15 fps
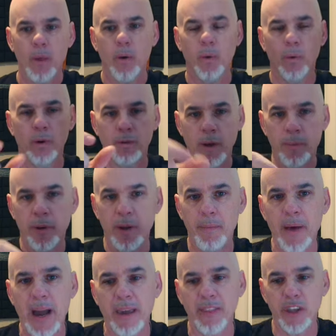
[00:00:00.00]
or do I put it
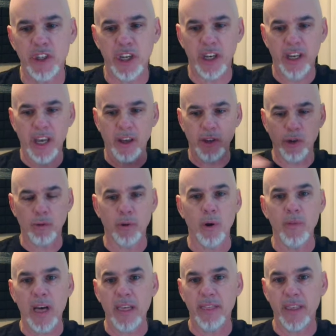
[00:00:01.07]
back in the G account and grow
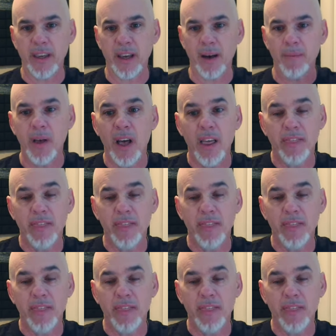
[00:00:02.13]
that thing up?